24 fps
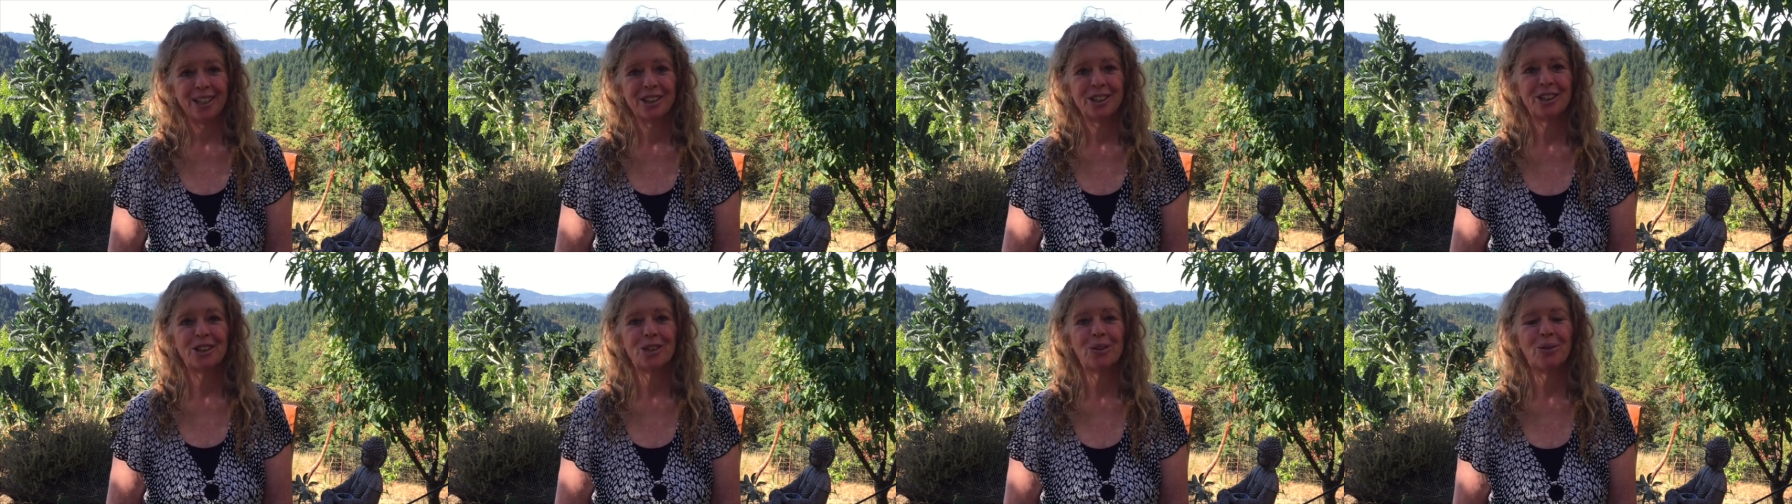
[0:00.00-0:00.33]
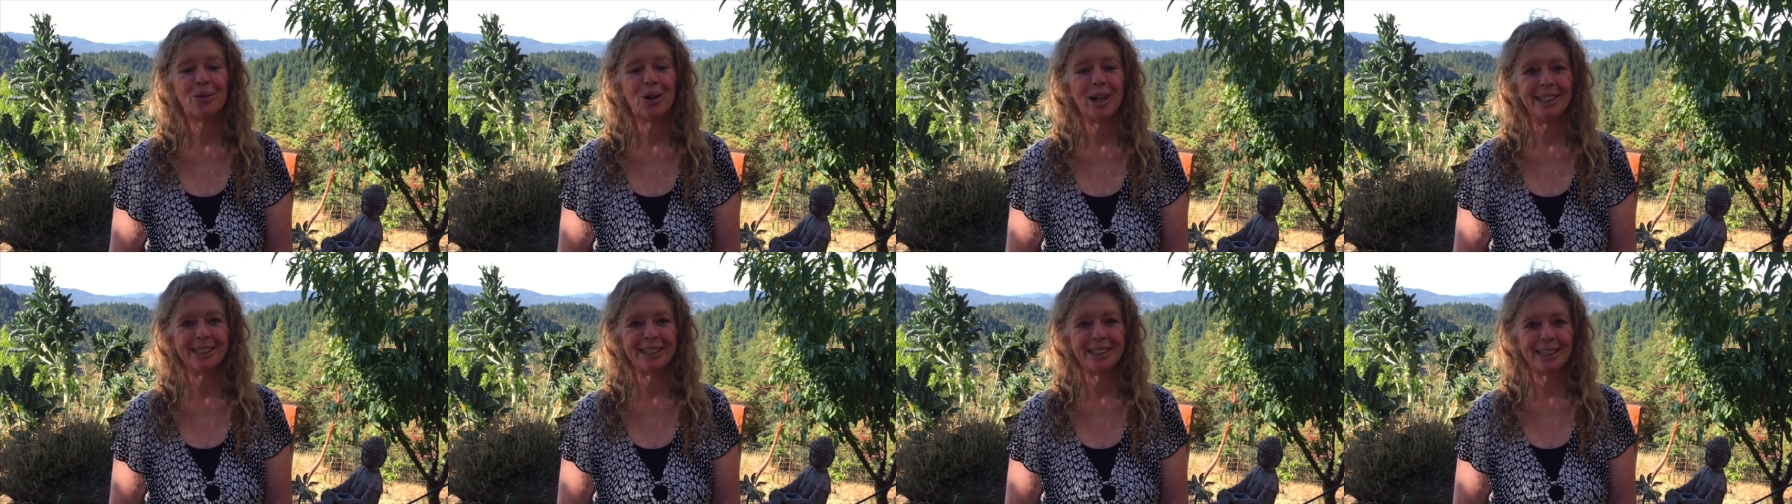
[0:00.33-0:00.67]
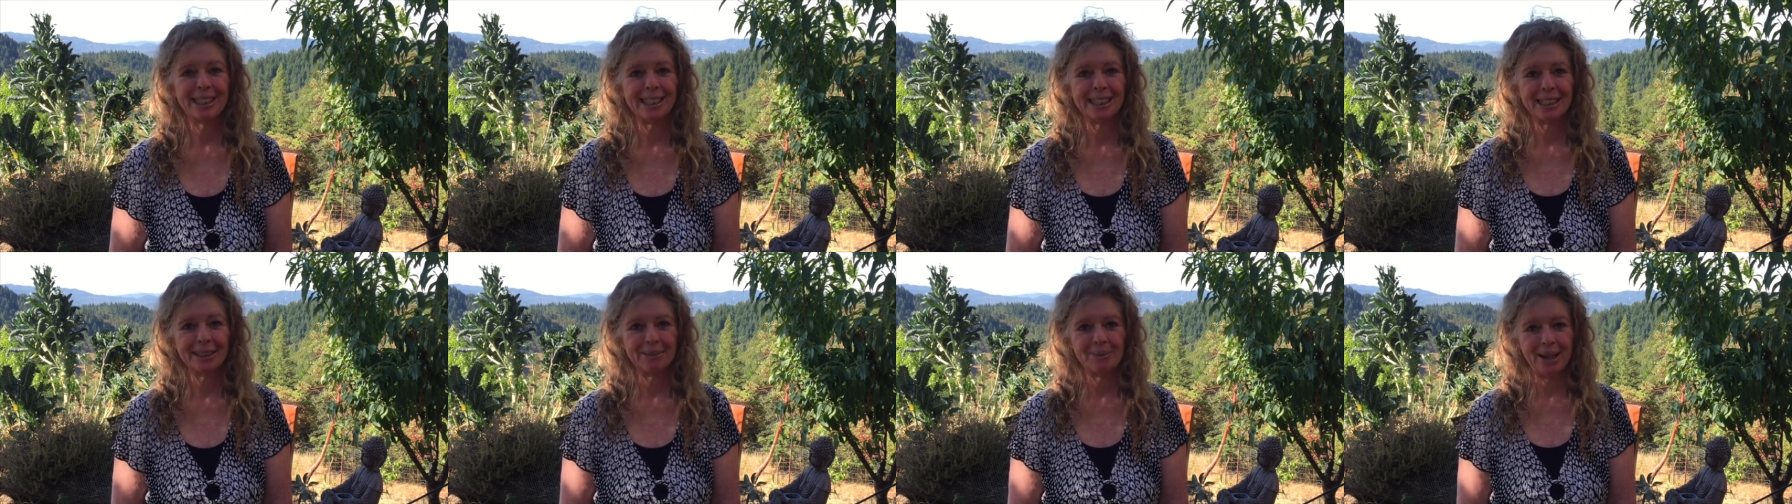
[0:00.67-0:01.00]
twice
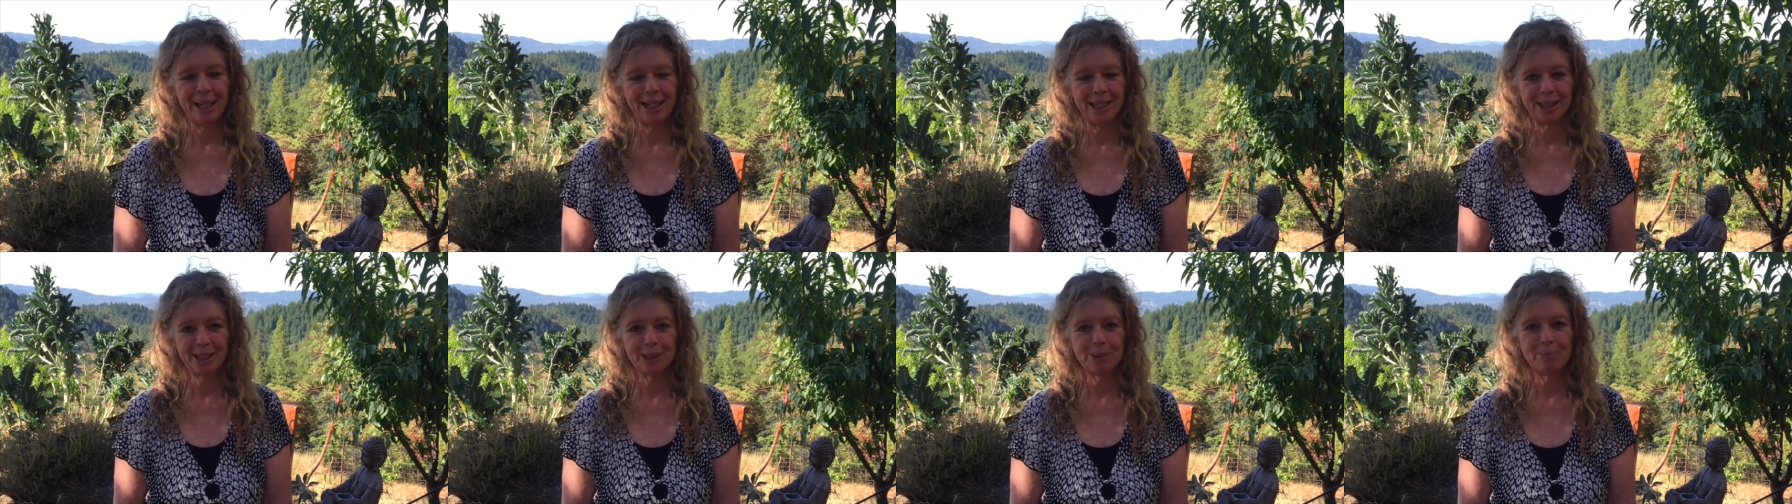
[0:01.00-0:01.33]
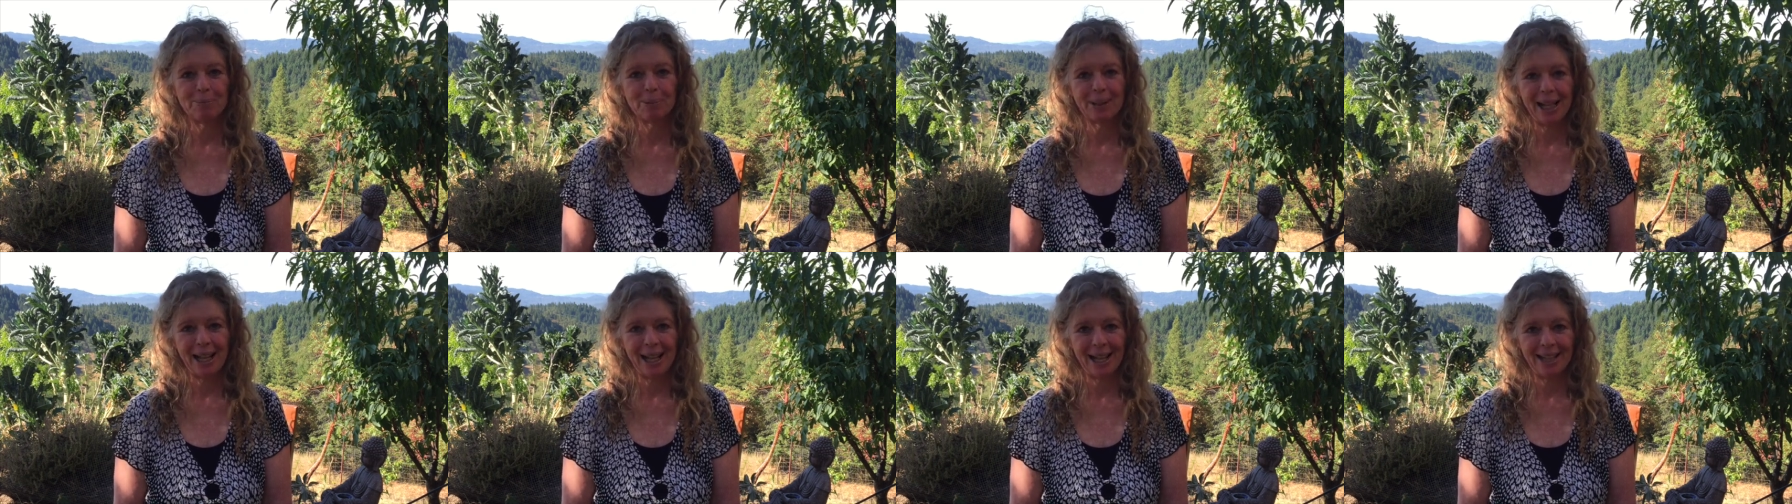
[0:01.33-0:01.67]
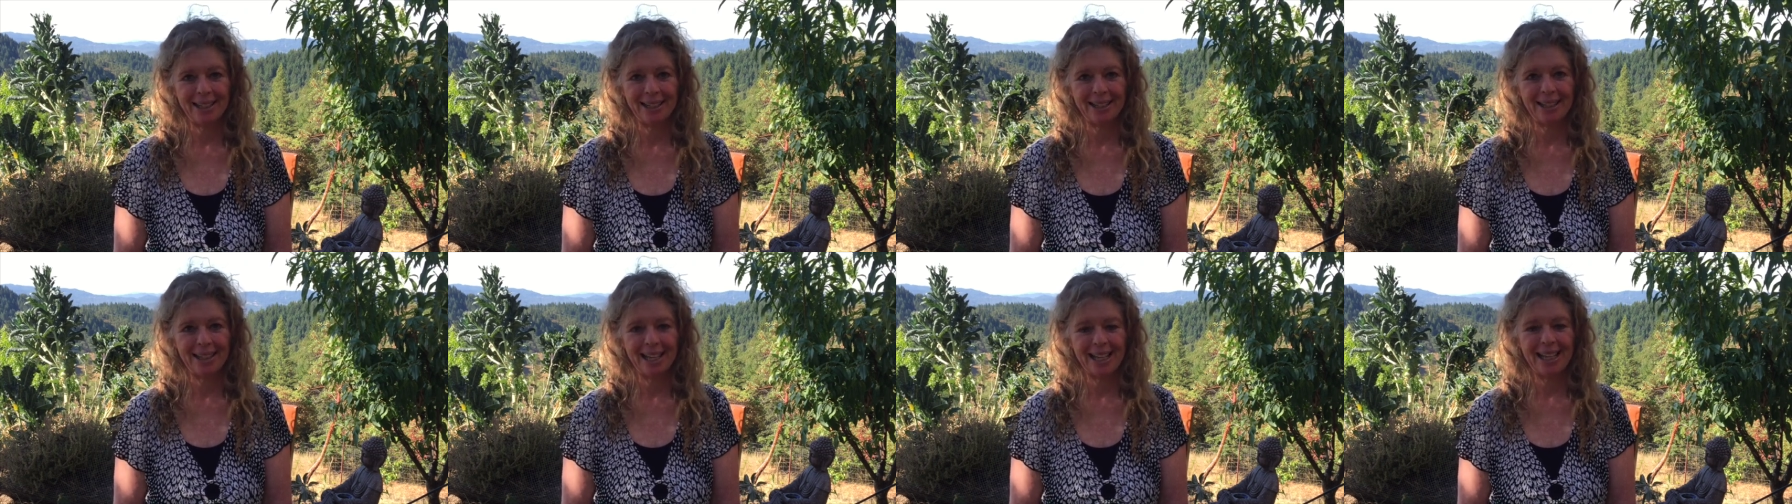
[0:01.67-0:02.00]
as much
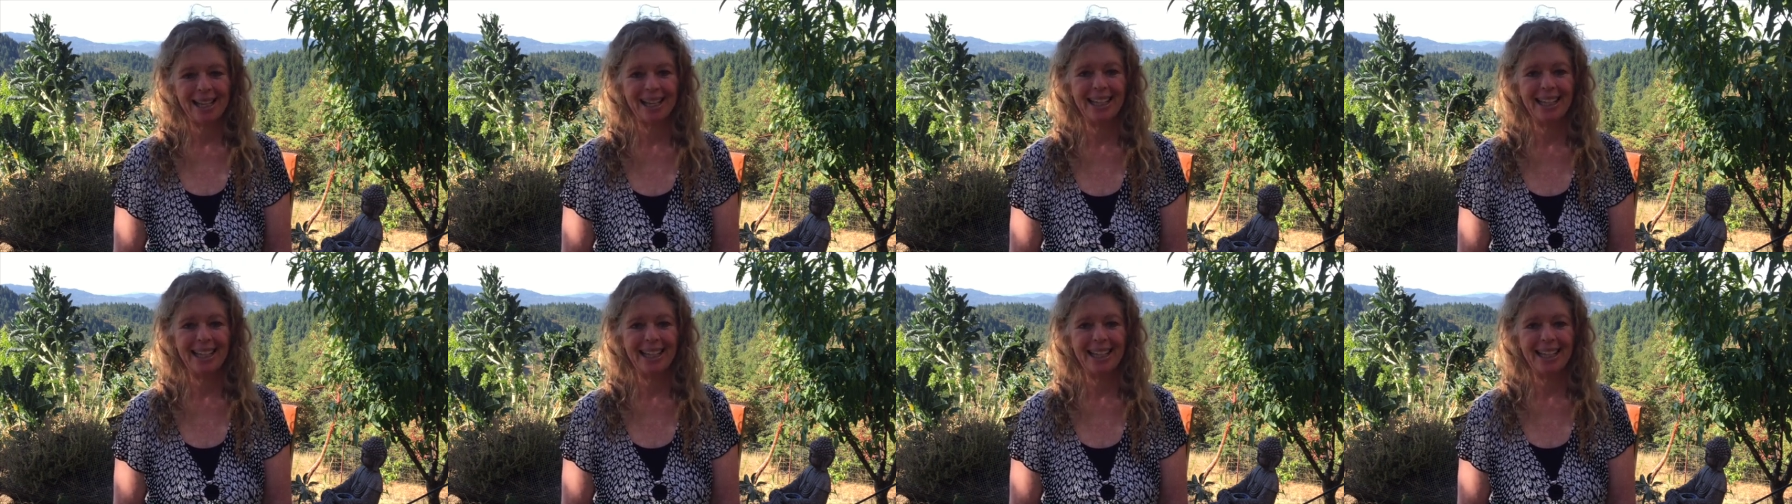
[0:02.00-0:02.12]
blood